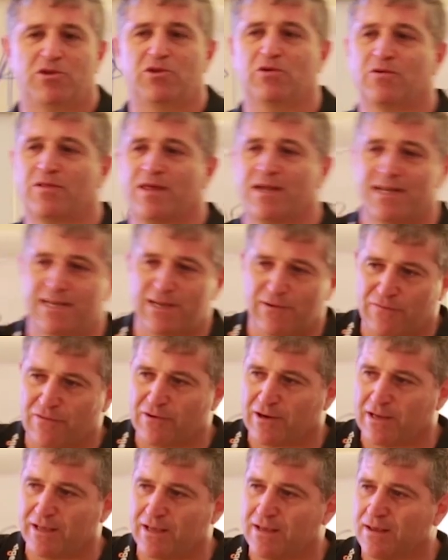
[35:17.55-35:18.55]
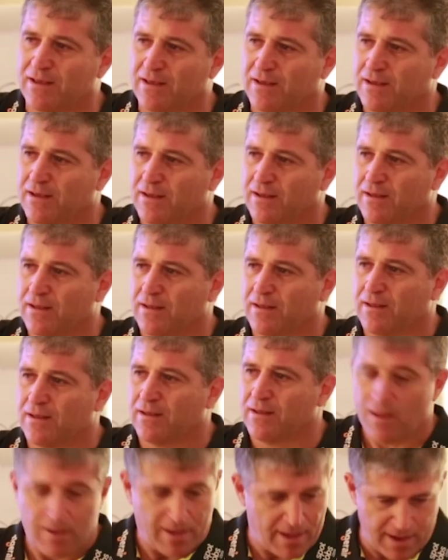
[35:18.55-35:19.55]
be doing that differently.
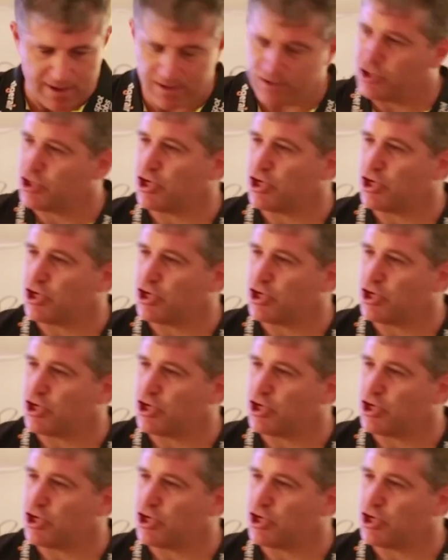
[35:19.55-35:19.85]
Hey,